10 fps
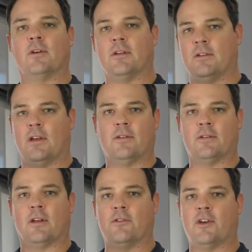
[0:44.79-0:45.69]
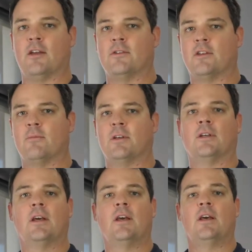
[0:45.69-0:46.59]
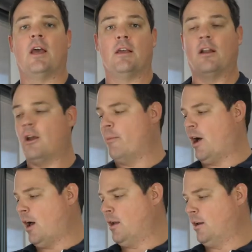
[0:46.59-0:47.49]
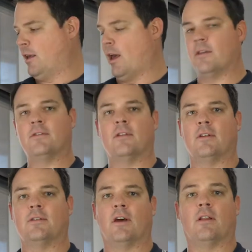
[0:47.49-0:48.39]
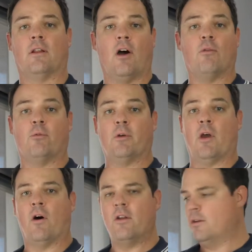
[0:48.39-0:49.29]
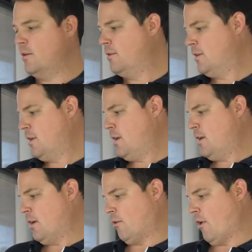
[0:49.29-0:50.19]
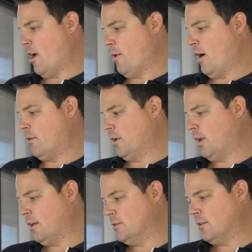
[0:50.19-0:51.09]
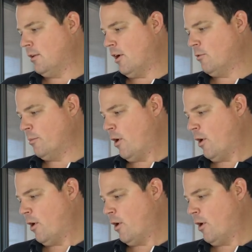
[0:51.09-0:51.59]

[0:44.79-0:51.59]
means yes, it's going to change something. A yellow bar indicates that the light will be on. A grey bar indicates that the light will be